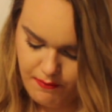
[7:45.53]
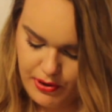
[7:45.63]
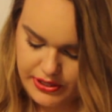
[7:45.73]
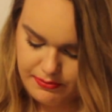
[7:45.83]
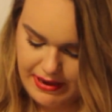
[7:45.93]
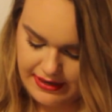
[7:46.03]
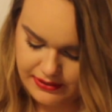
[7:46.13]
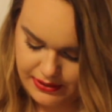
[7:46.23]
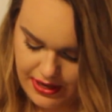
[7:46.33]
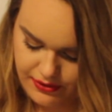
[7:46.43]
put back
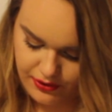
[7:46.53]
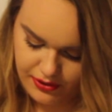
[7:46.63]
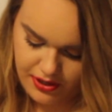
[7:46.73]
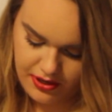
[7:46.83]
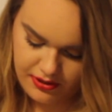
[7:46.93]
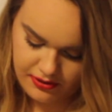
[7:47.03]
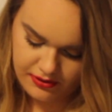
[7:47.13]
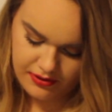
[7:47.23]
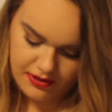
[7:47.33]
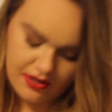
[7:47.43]
together.
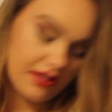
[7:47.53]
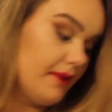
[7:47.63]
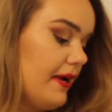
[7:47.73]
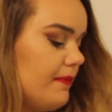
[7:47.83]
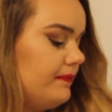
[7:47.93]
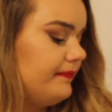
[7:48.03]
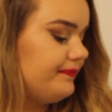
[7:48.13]
There we go.